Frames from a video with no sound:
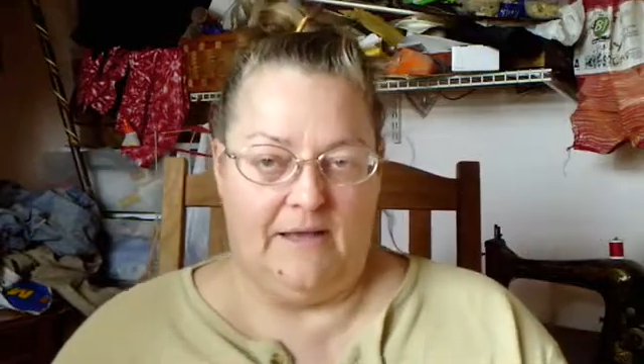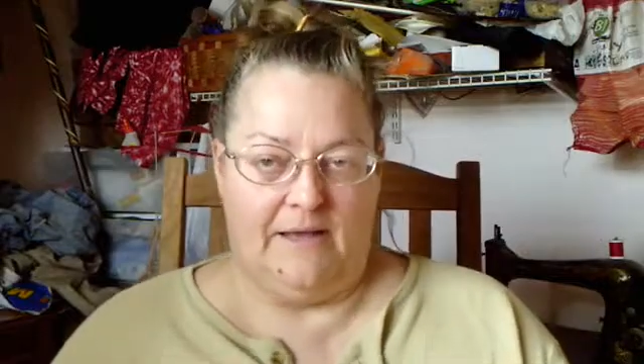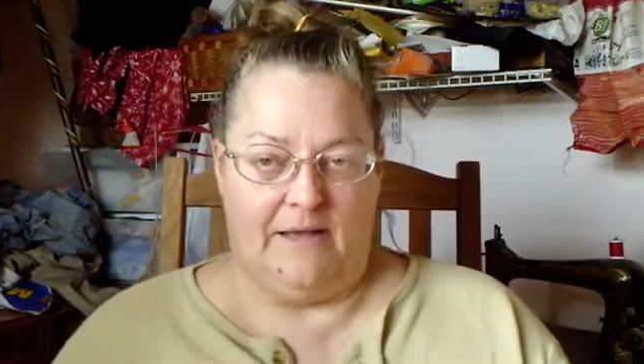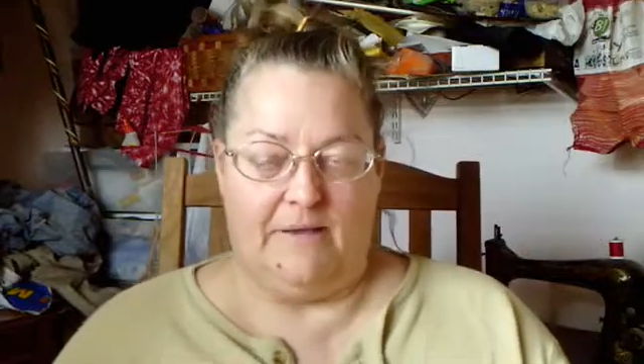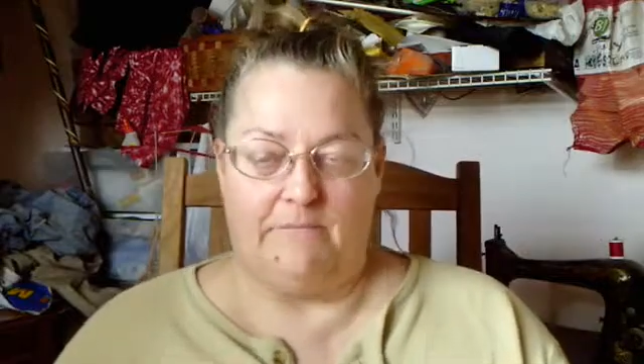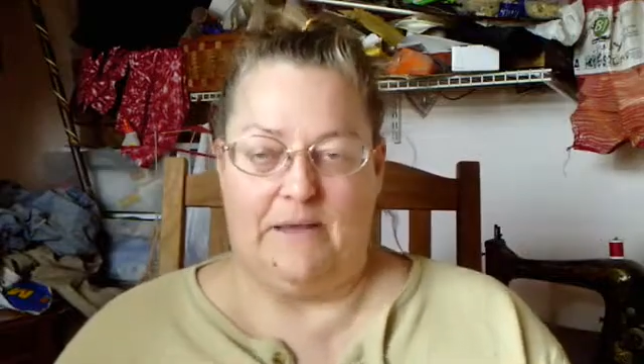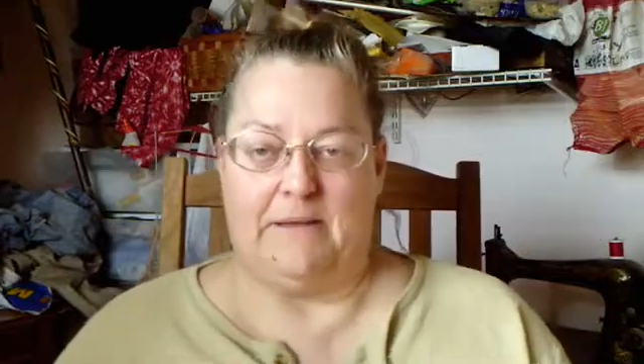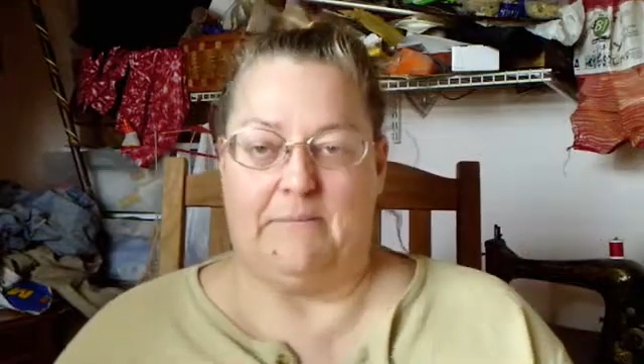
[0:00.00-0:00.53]

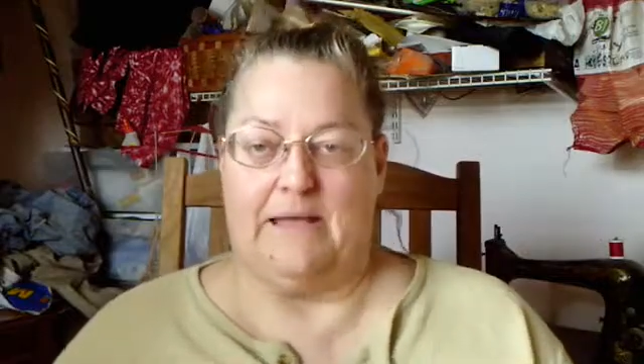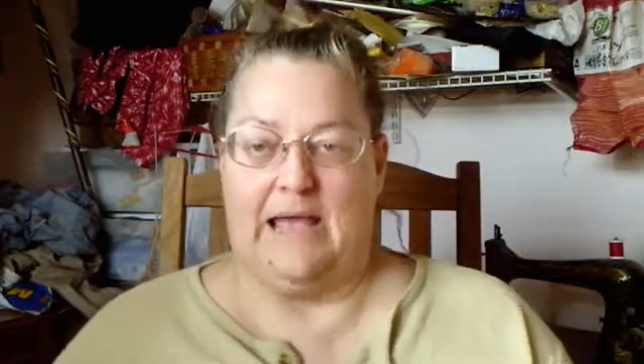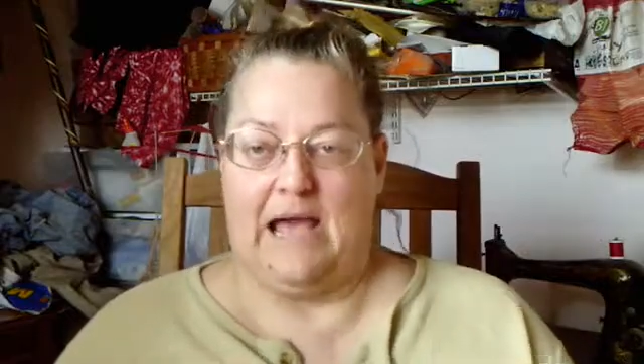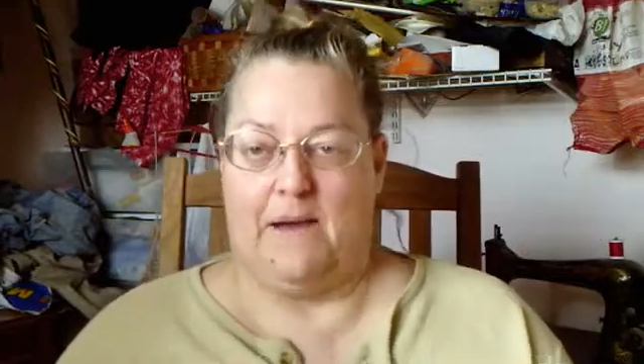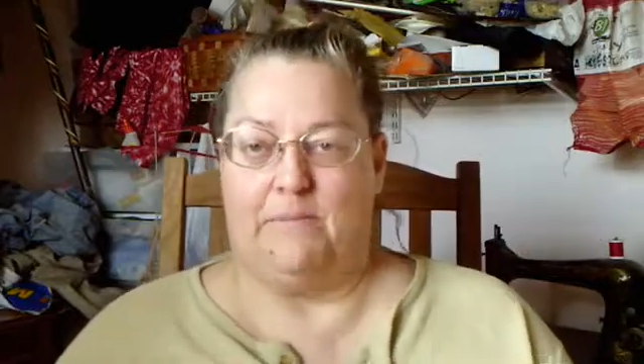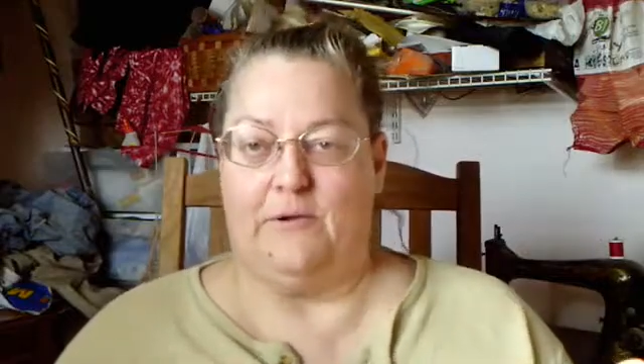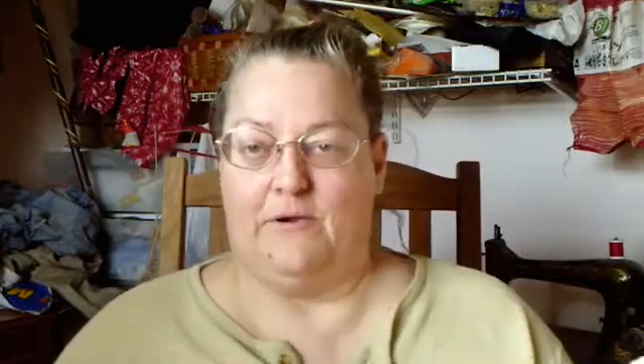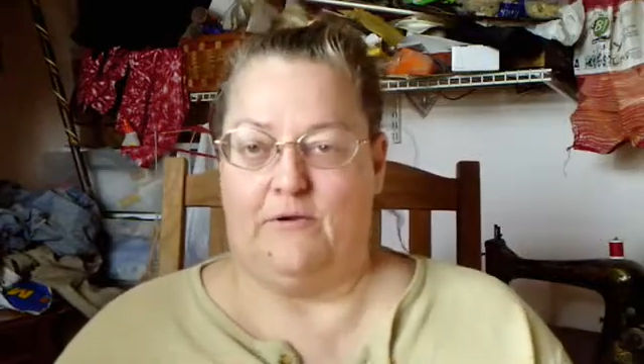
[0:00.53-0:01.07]
it made me
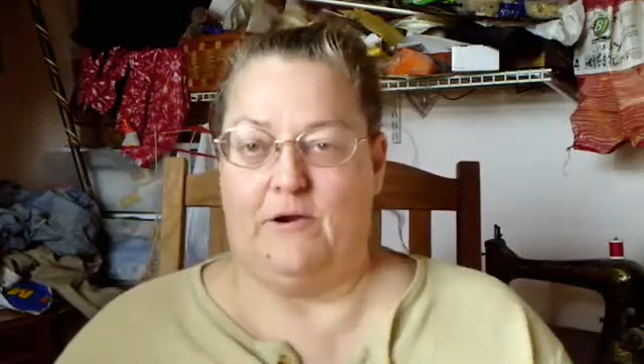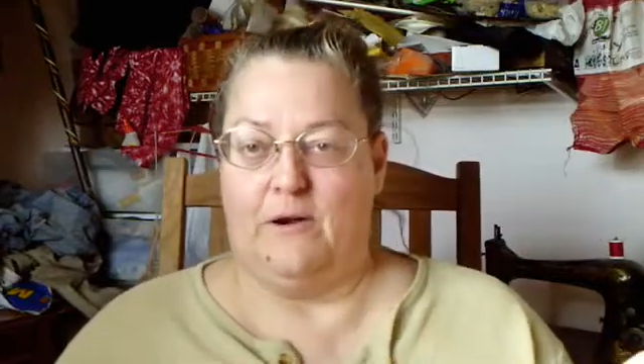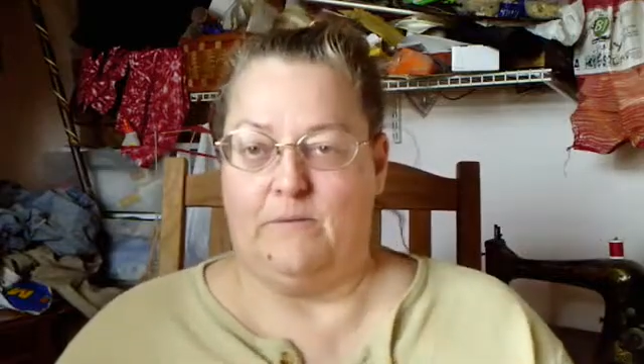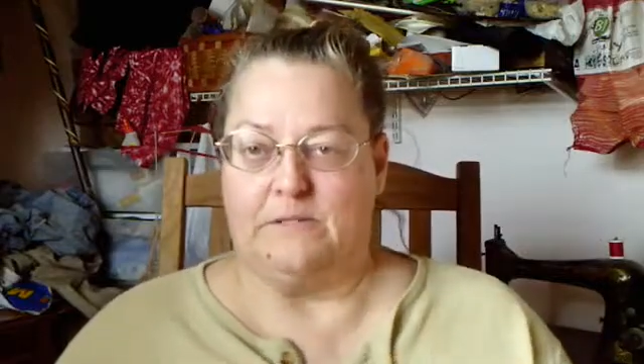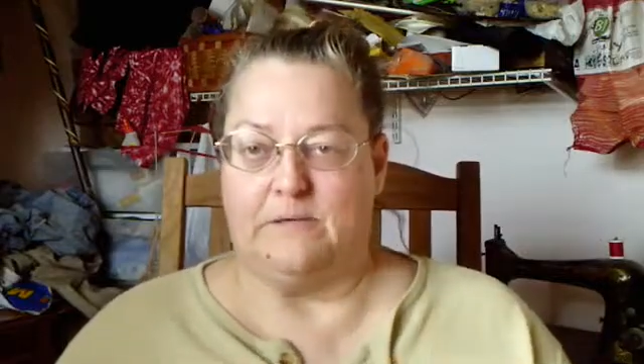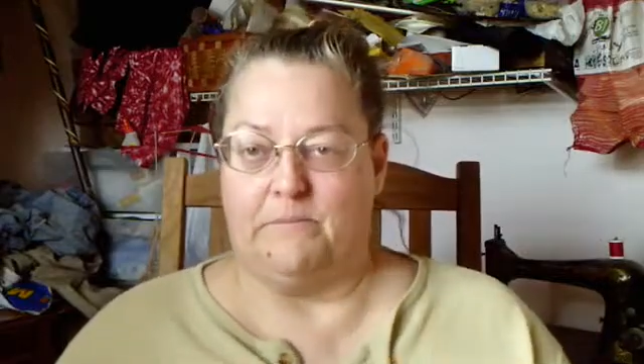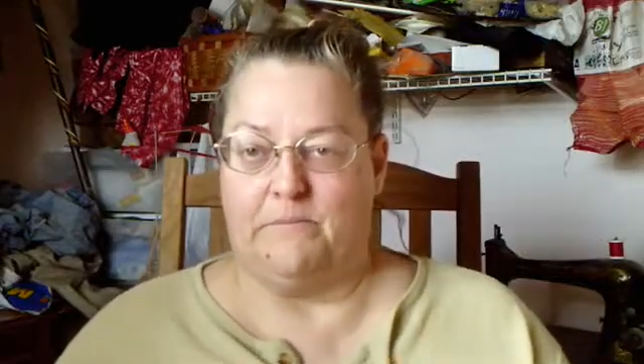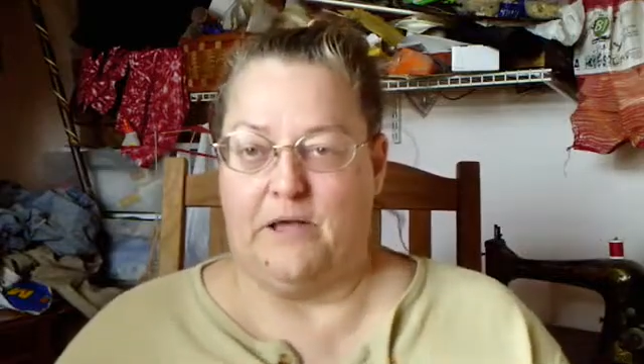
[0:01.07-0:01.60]
happier, and it
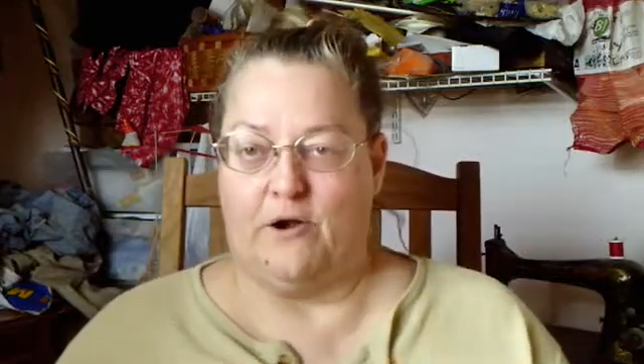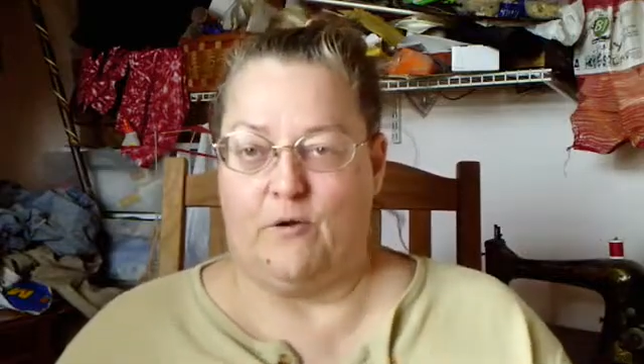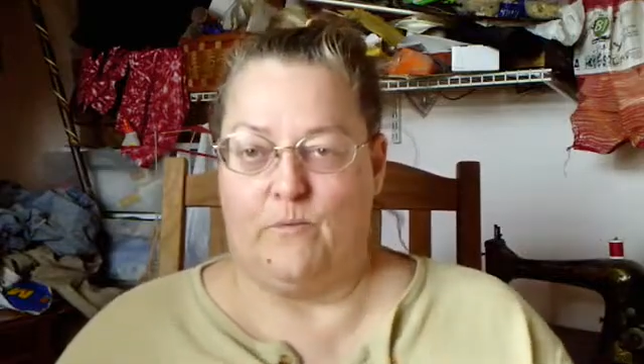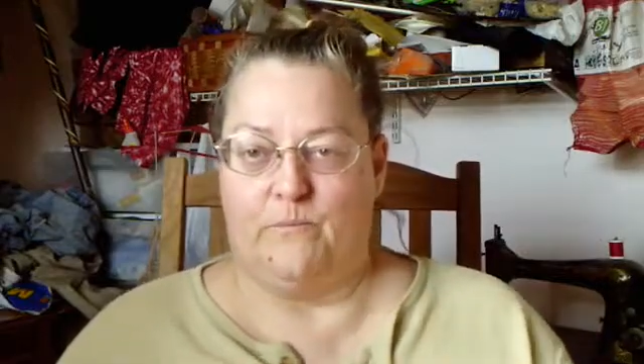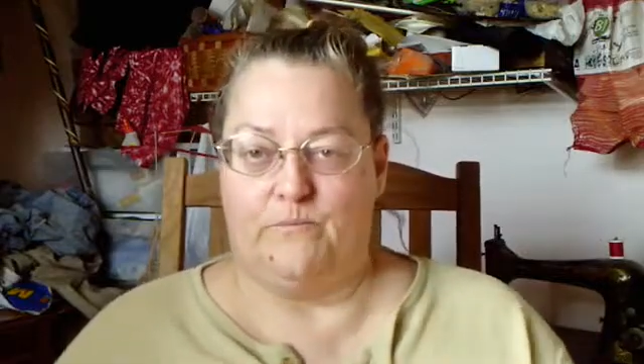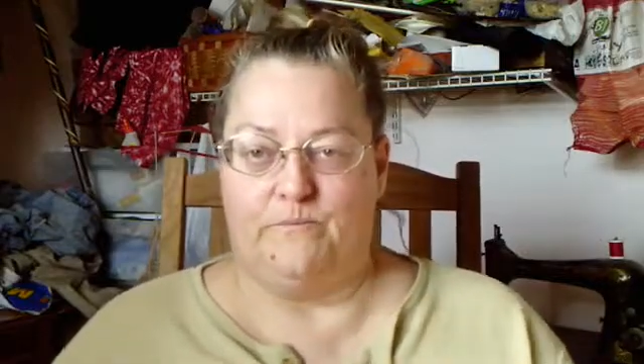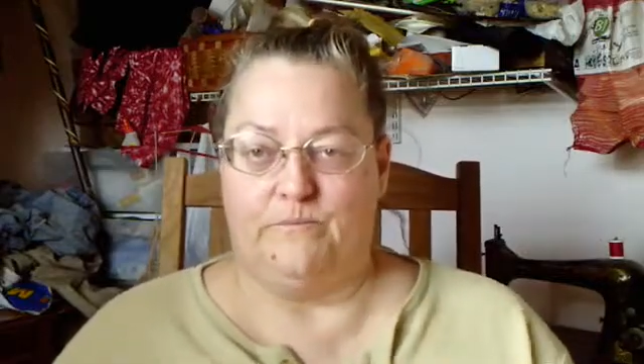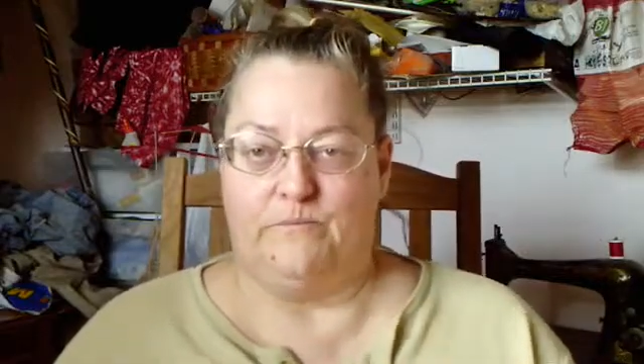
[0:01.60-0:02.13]
was a better
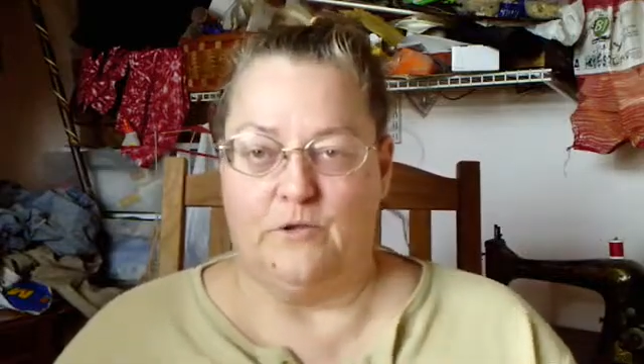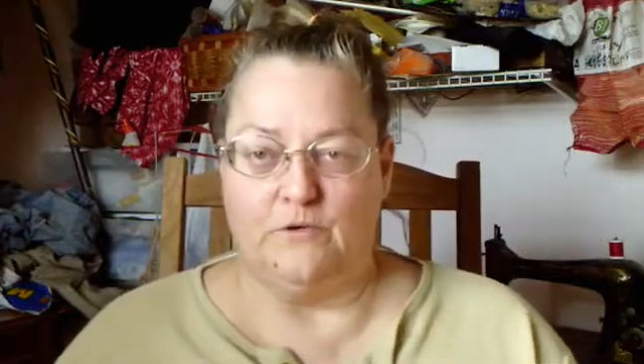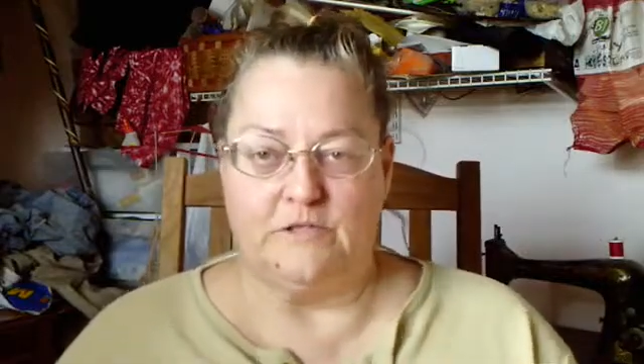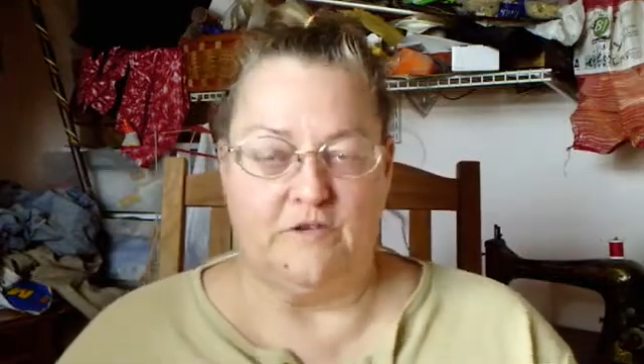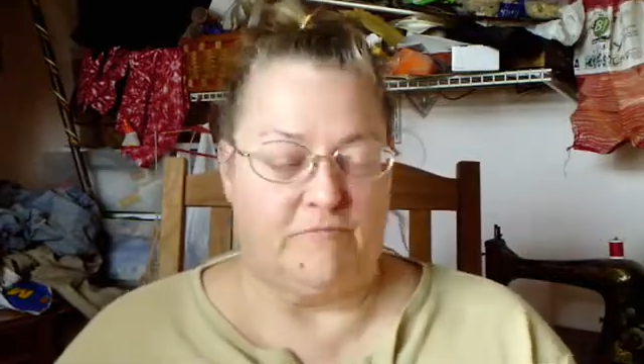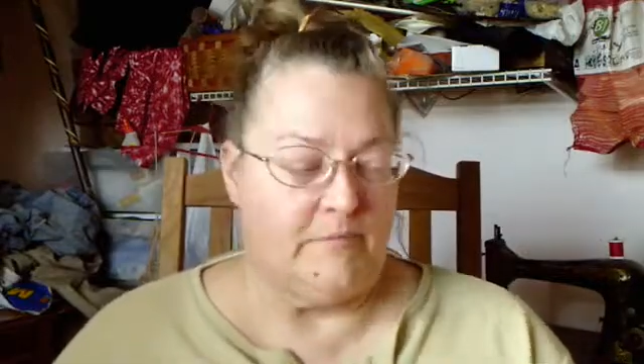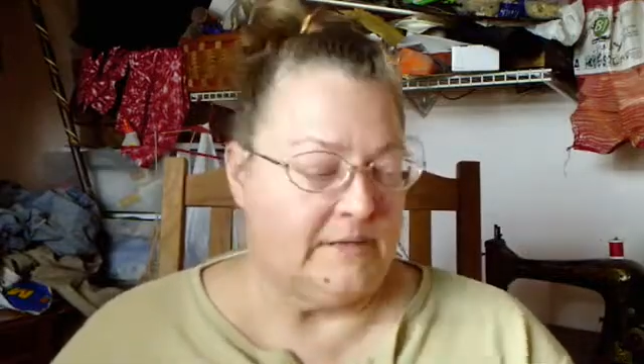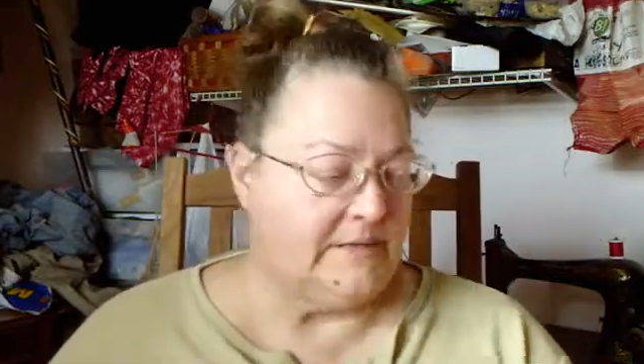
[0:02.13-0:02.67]
use
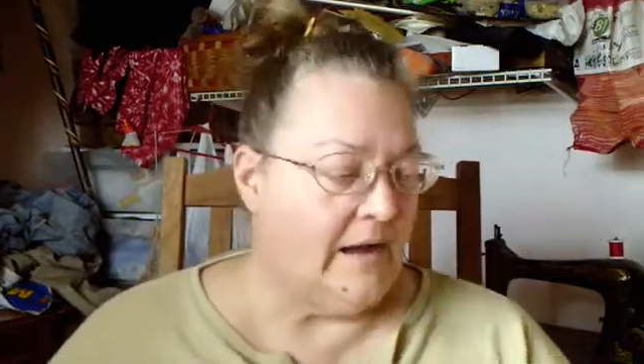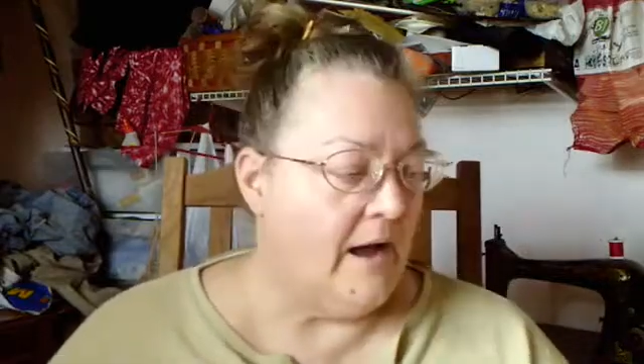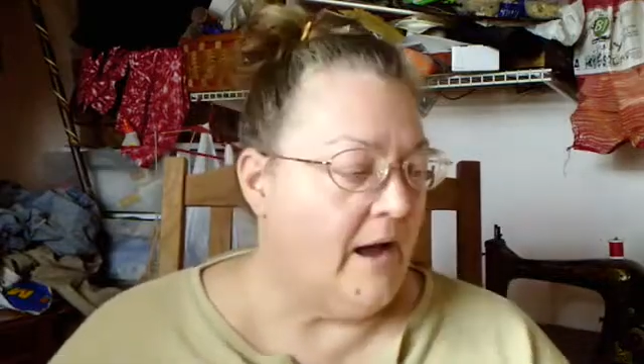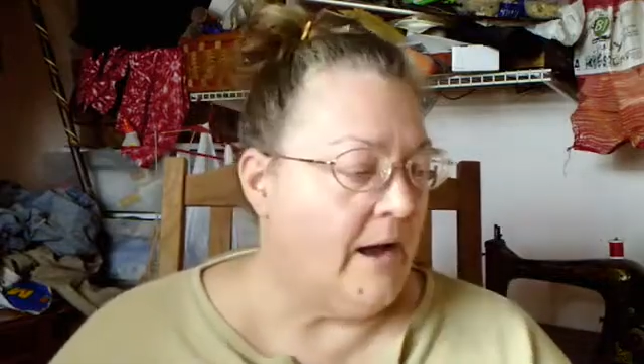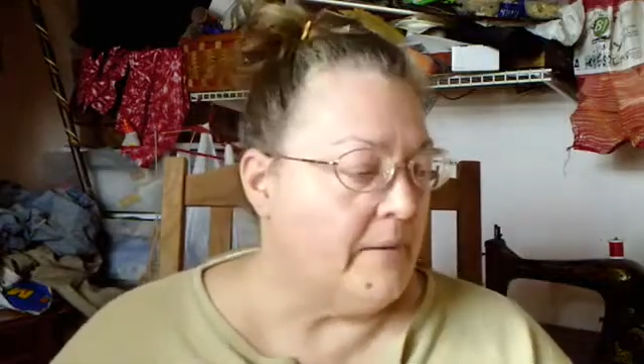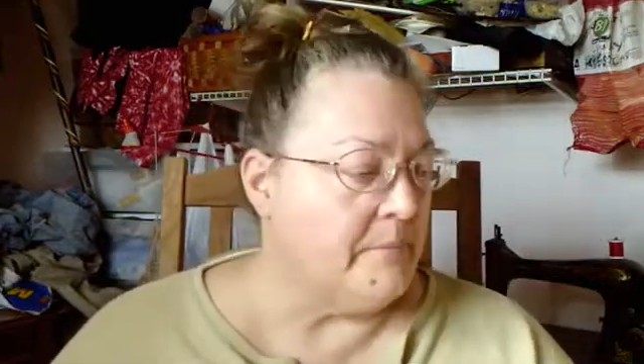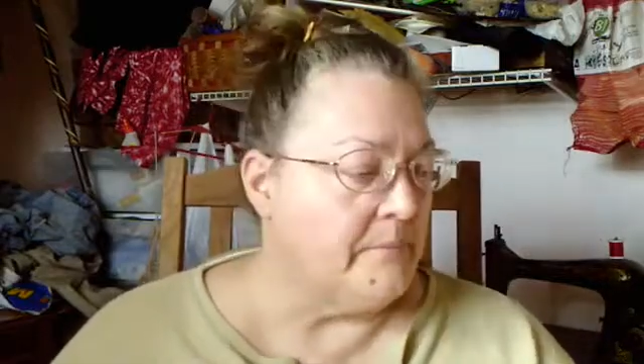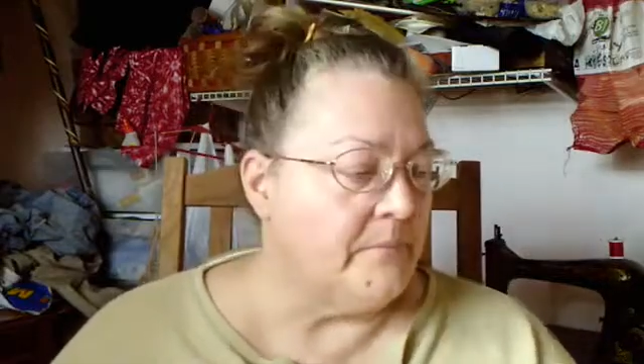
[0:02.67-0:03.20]
of my time.